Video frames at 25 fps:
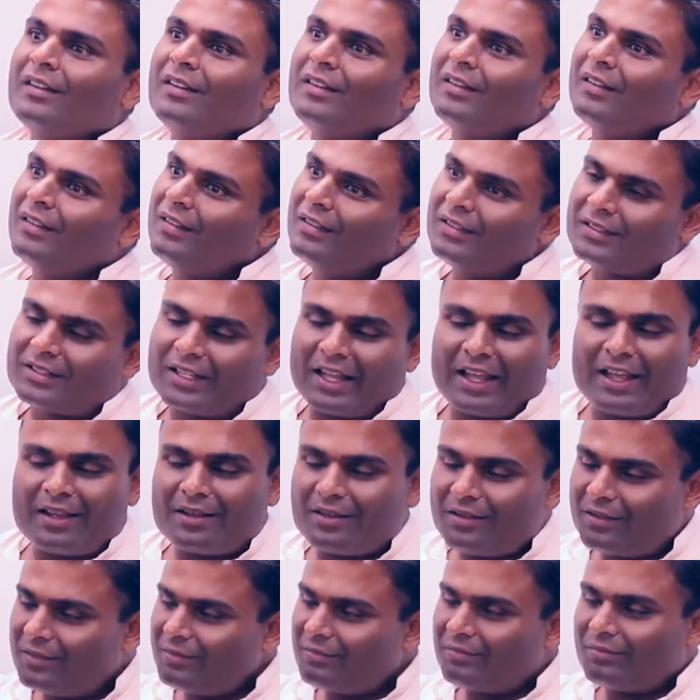
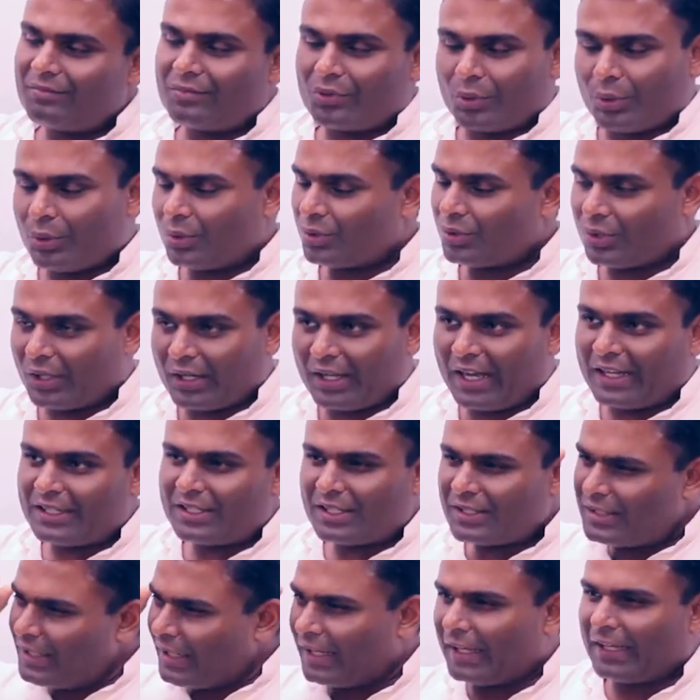I
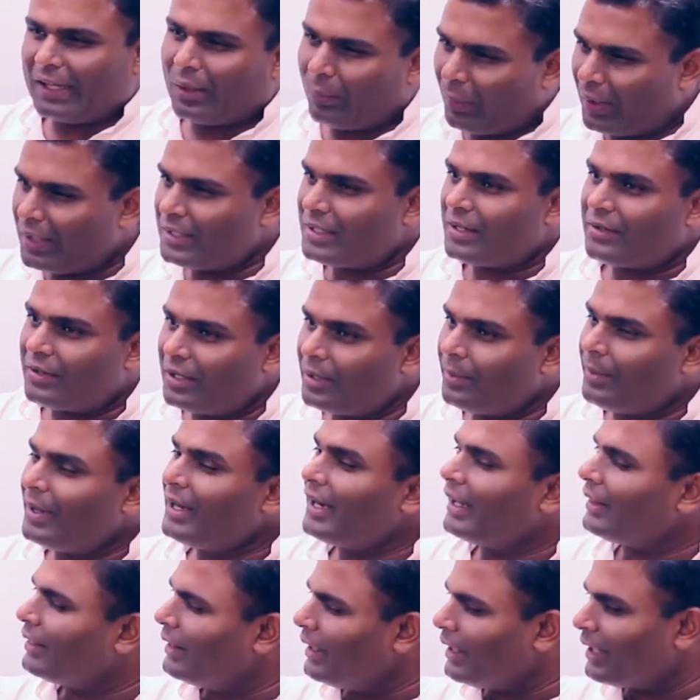just didn't get that. What does it really
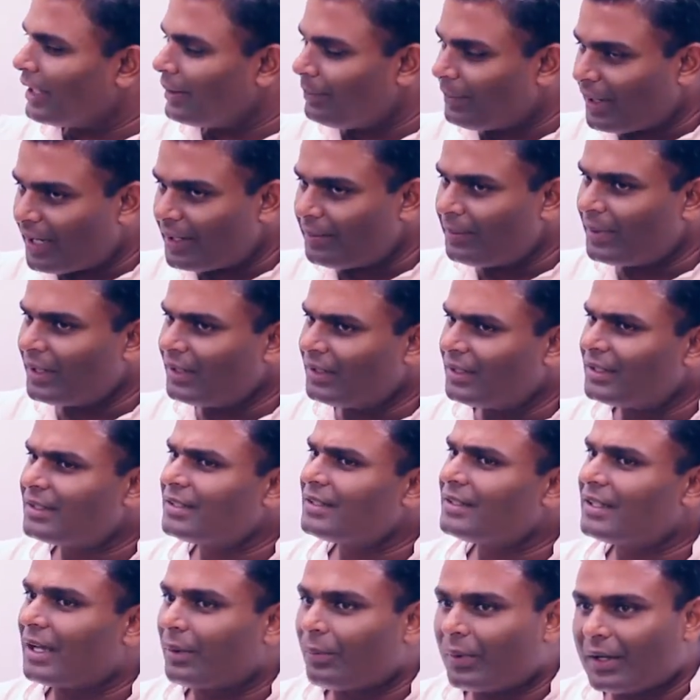mean? I think it might mean
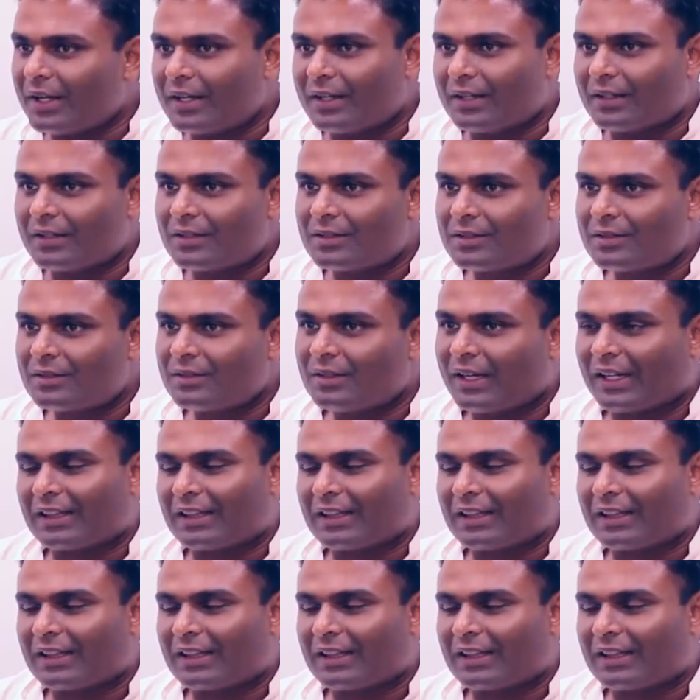this. Is that what it is?